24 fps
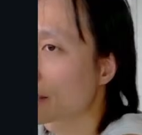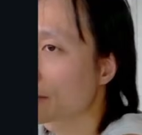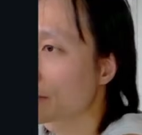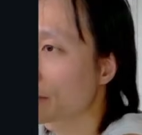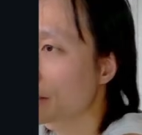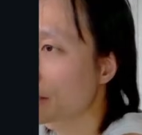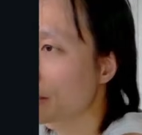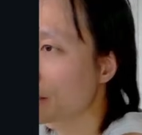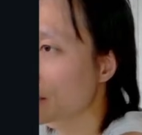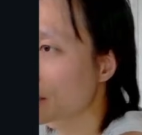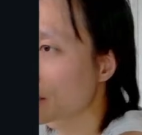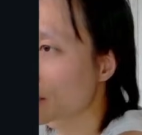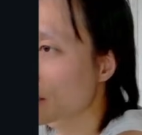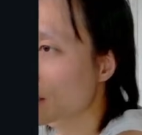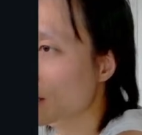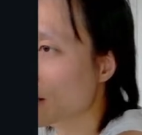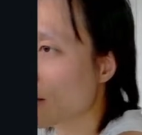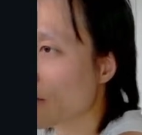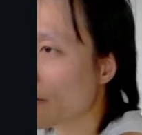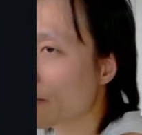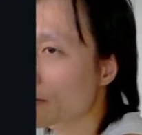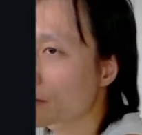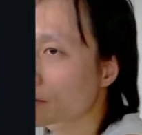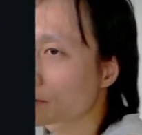me.
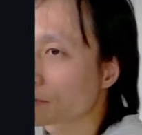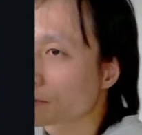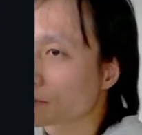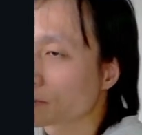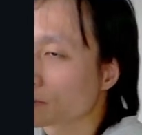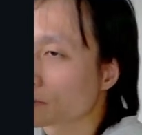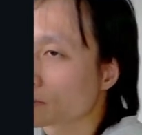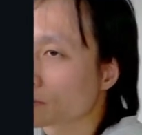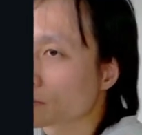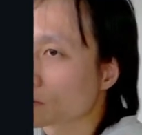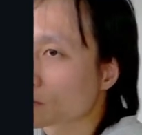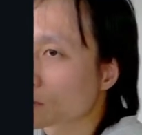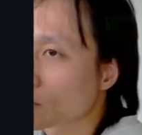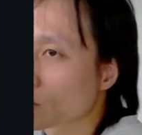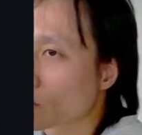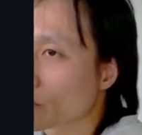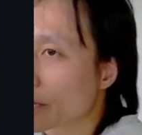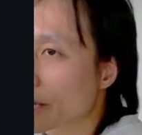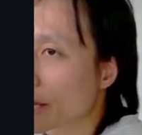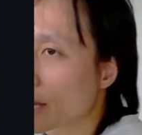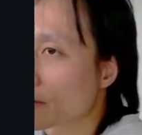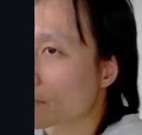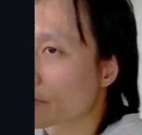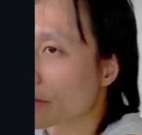We
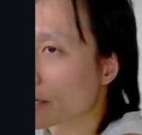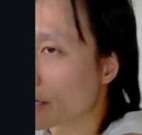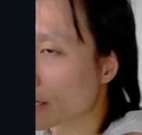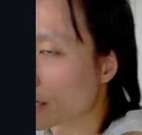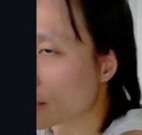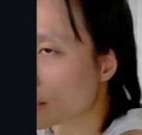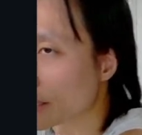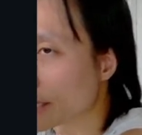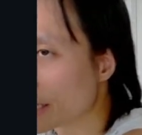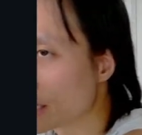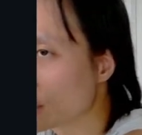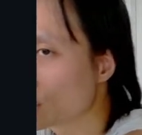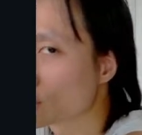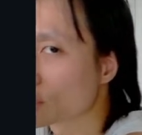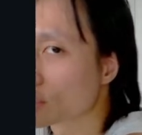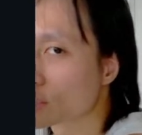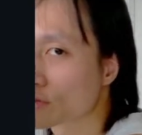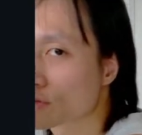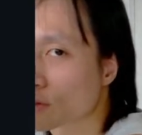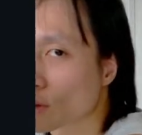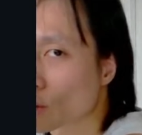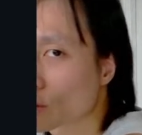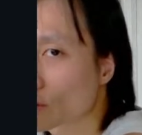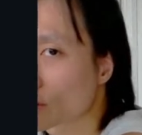have an agents
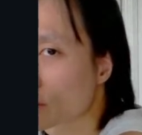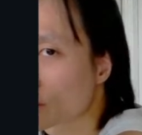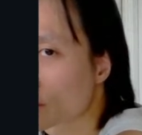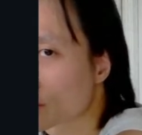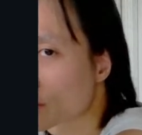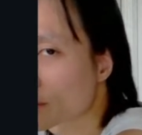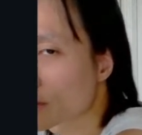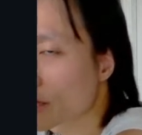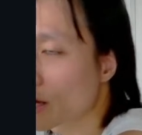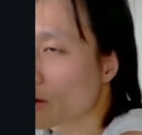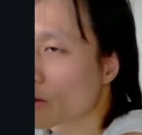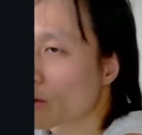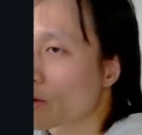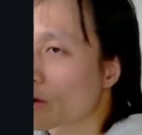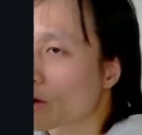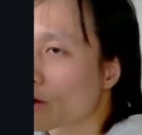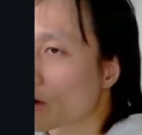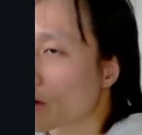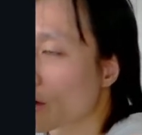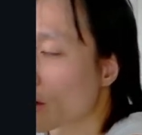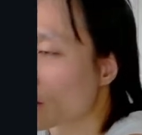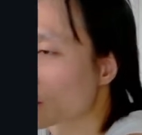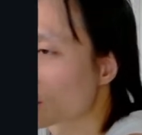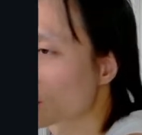folder. This is
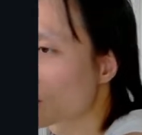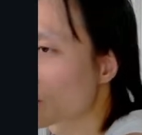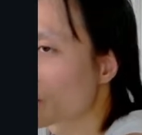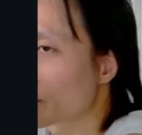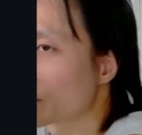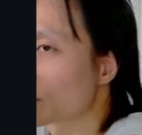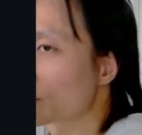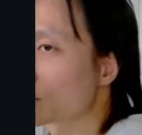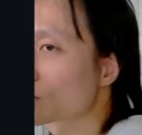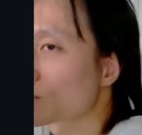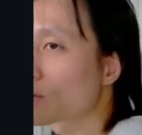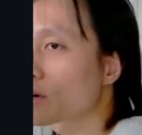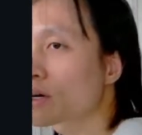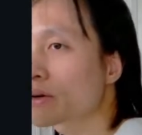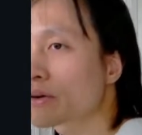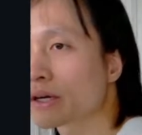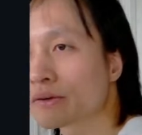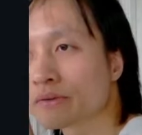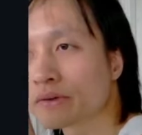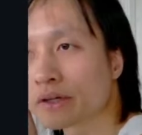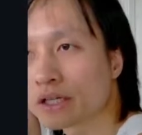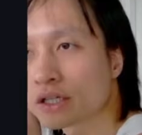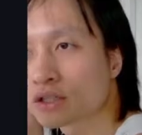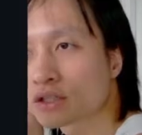how sub agents work. We
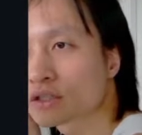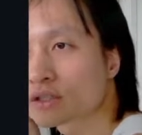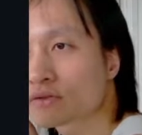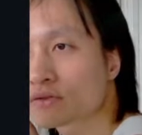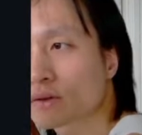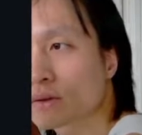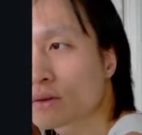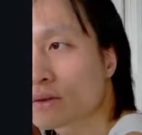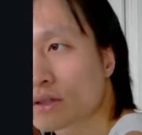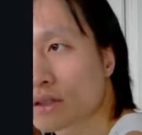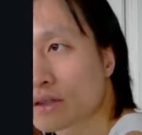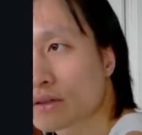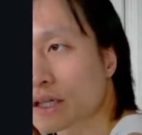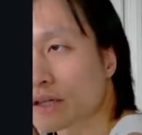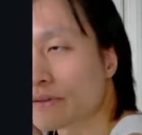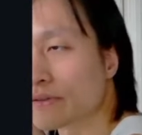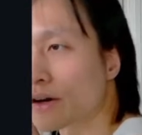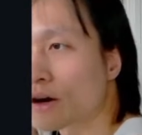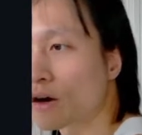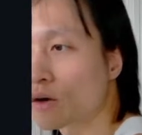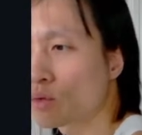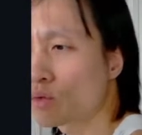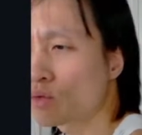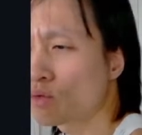have an agents folder.
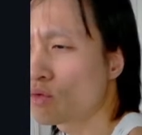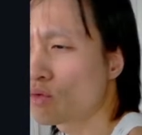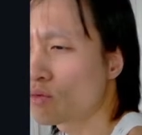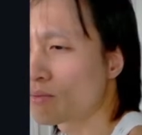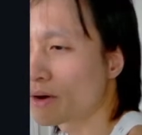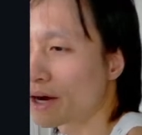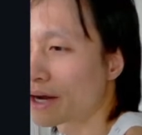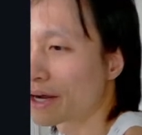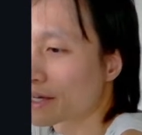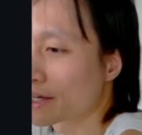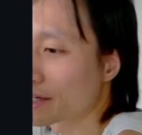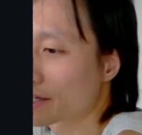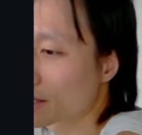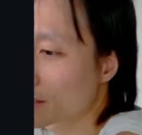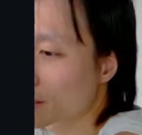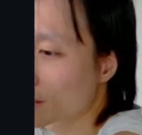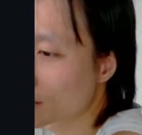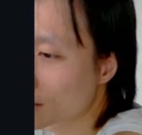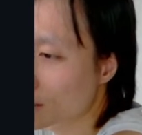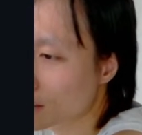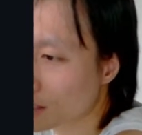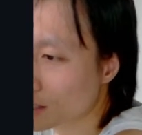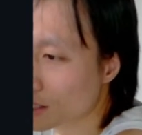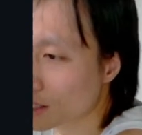Oh my
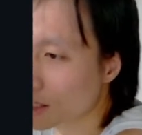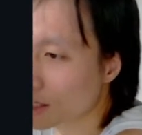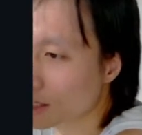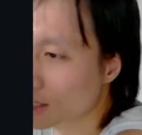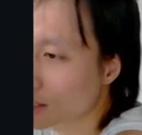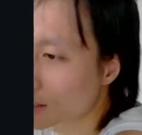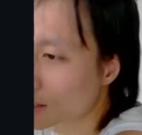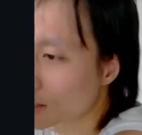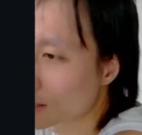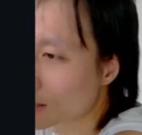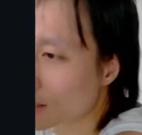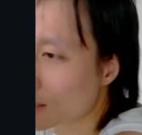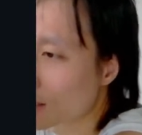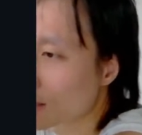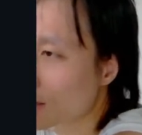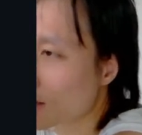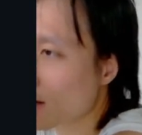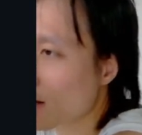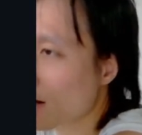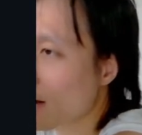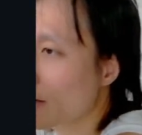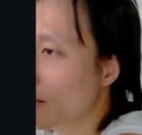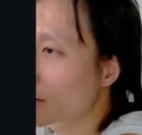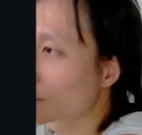god.
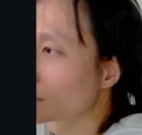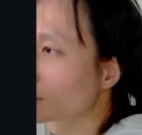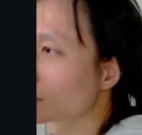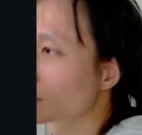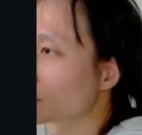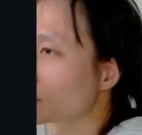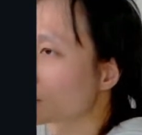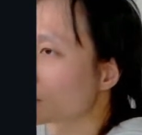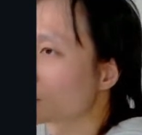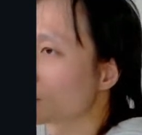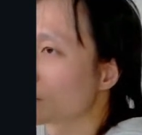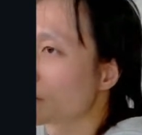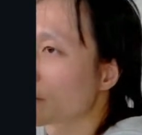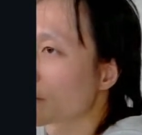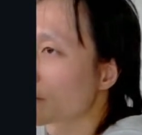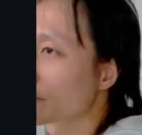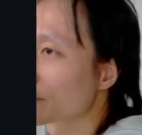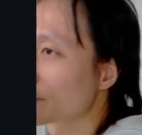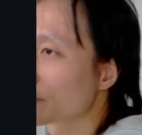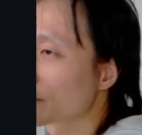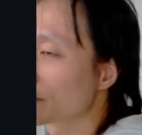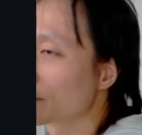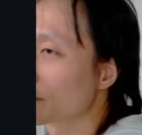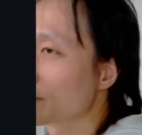And we have
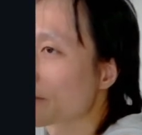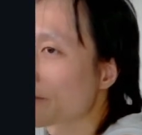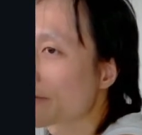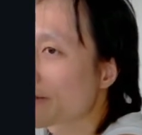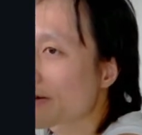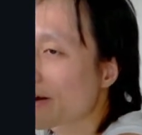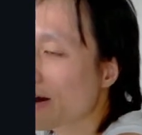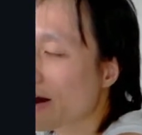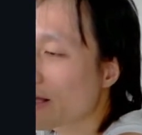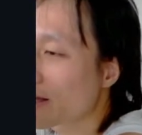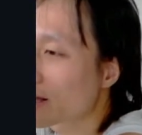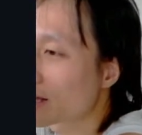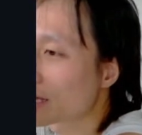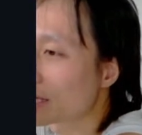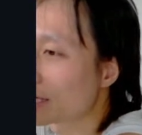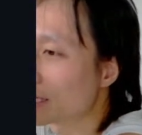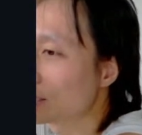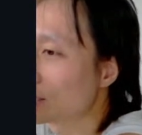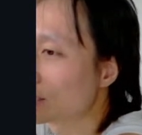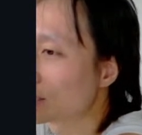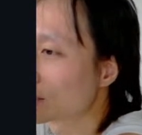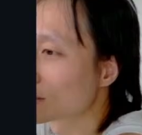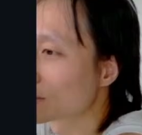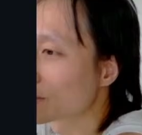the
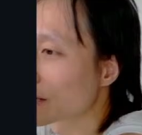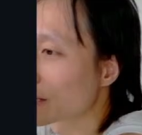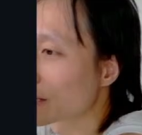agent right